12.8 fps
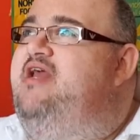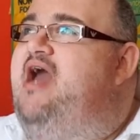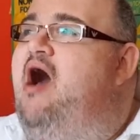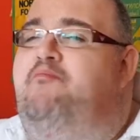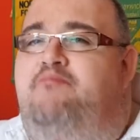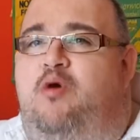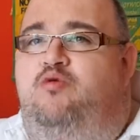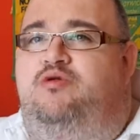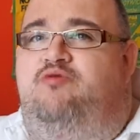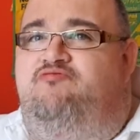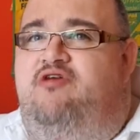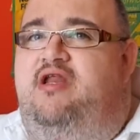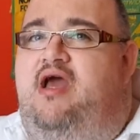humbled.
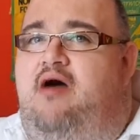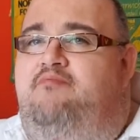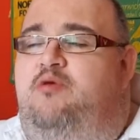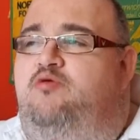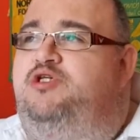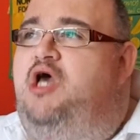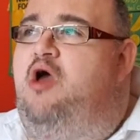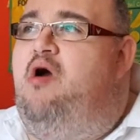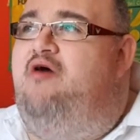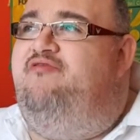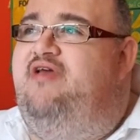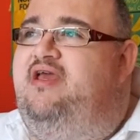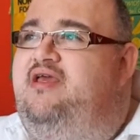So
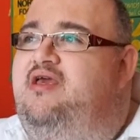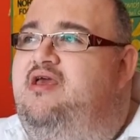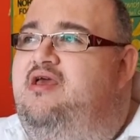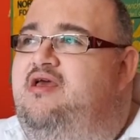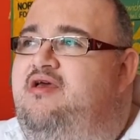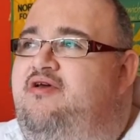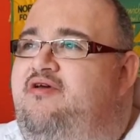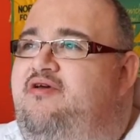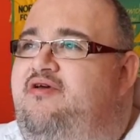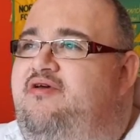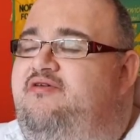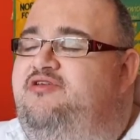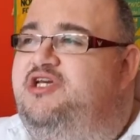I think,
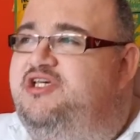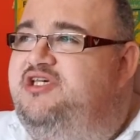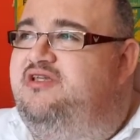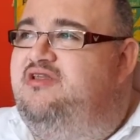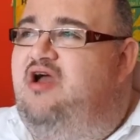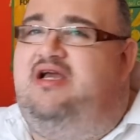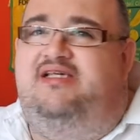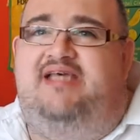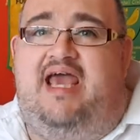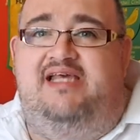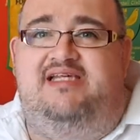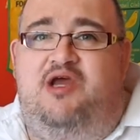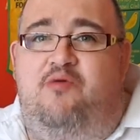just like I
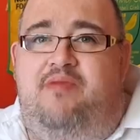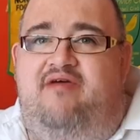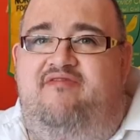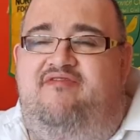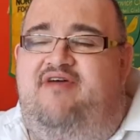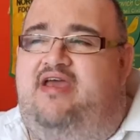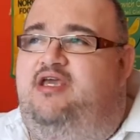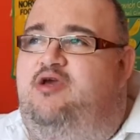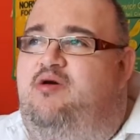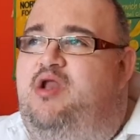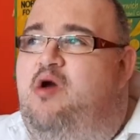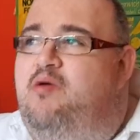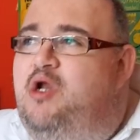say, it's a little bit of a thank
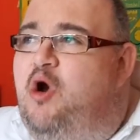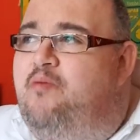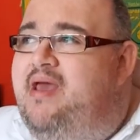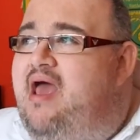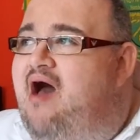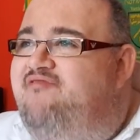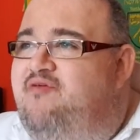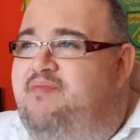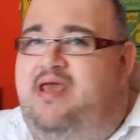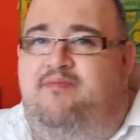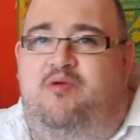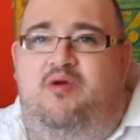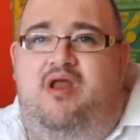you. I know a lot of other
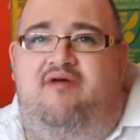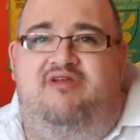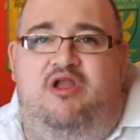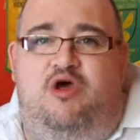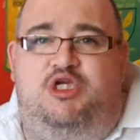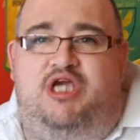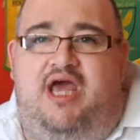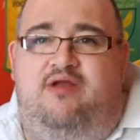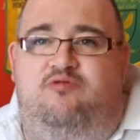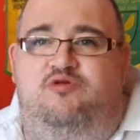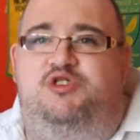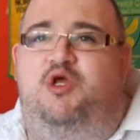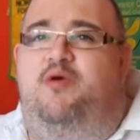people and other lot of
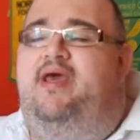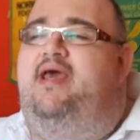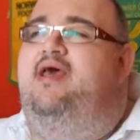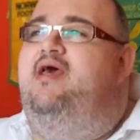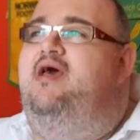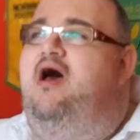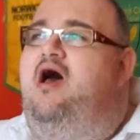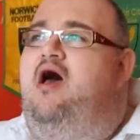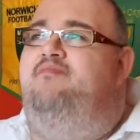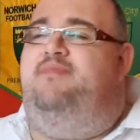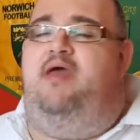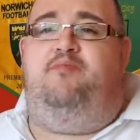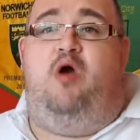channels do it.
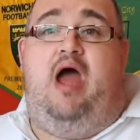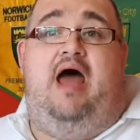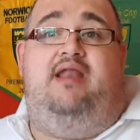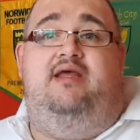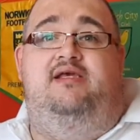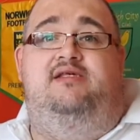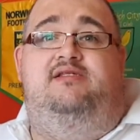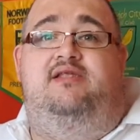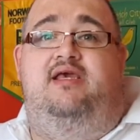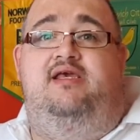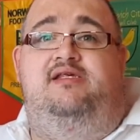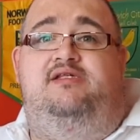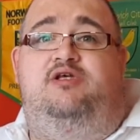They put out
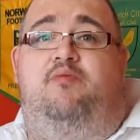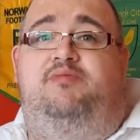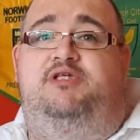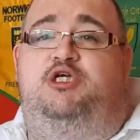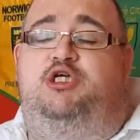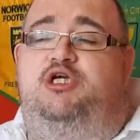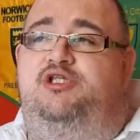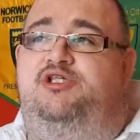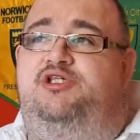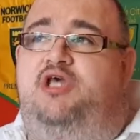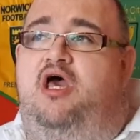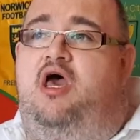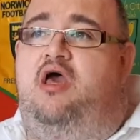these
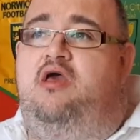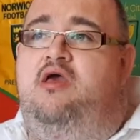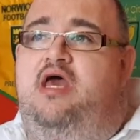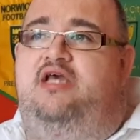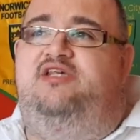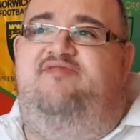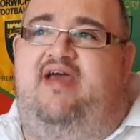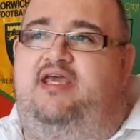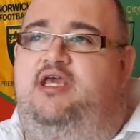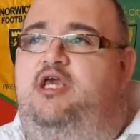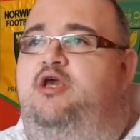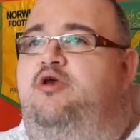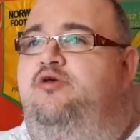competitions as
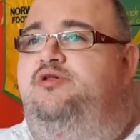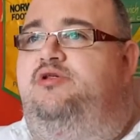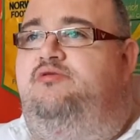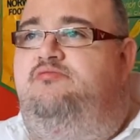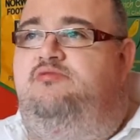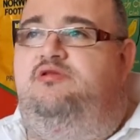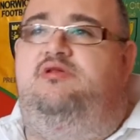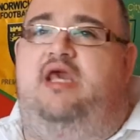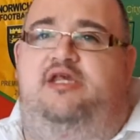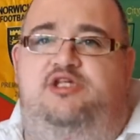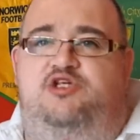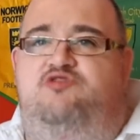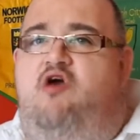thank yous and
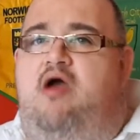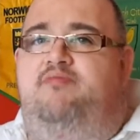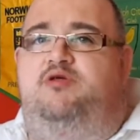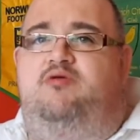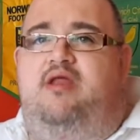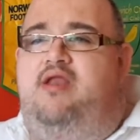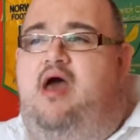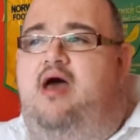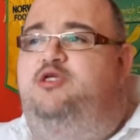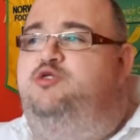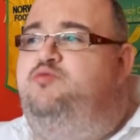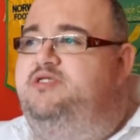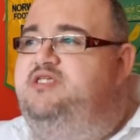get subscribers and all that. Now, I
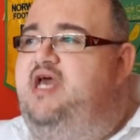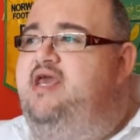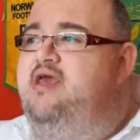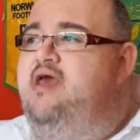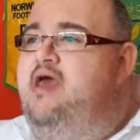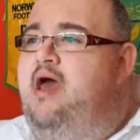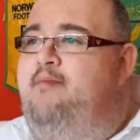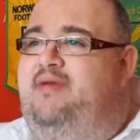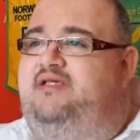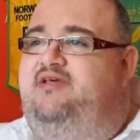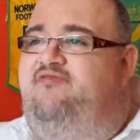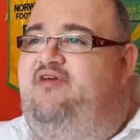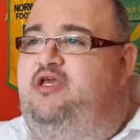just want to say a
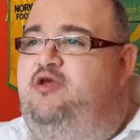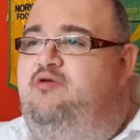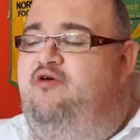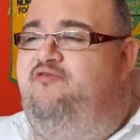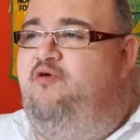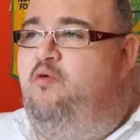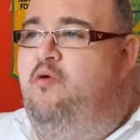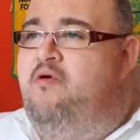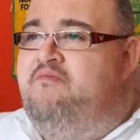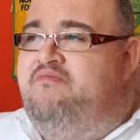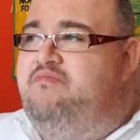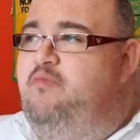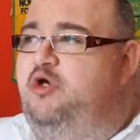massive thank you. And I thought,
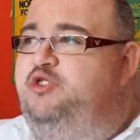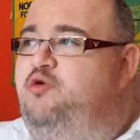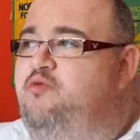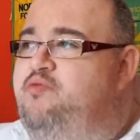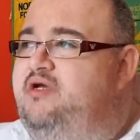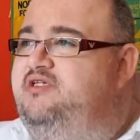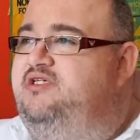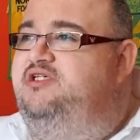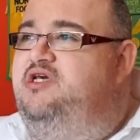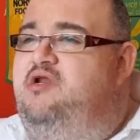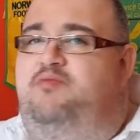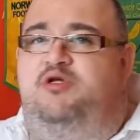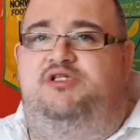what sort of presents
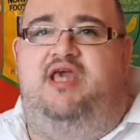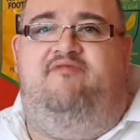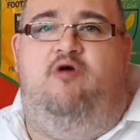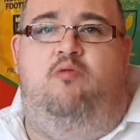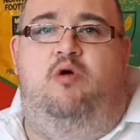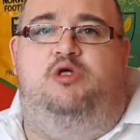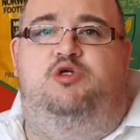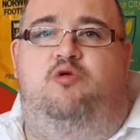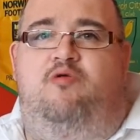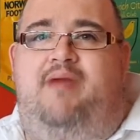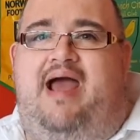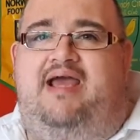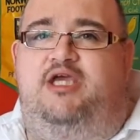can I put together, or what
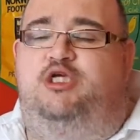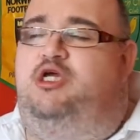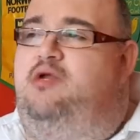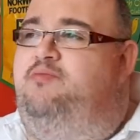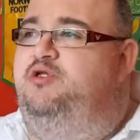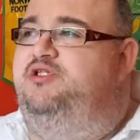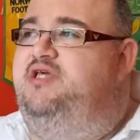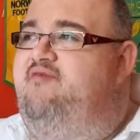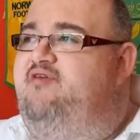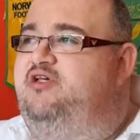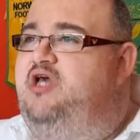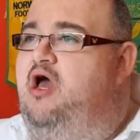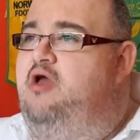sort of package can I put
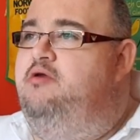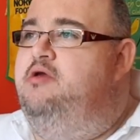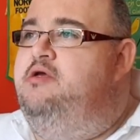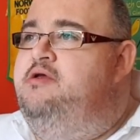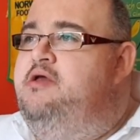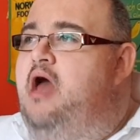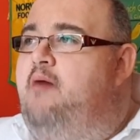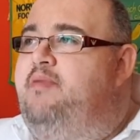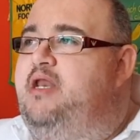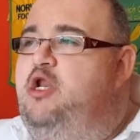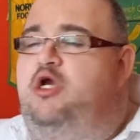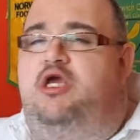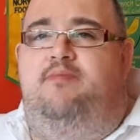together? So I've
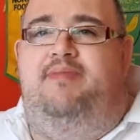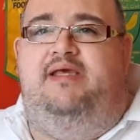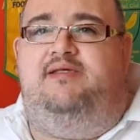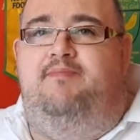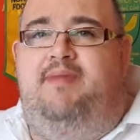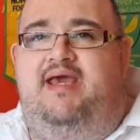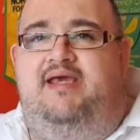been looking at bits and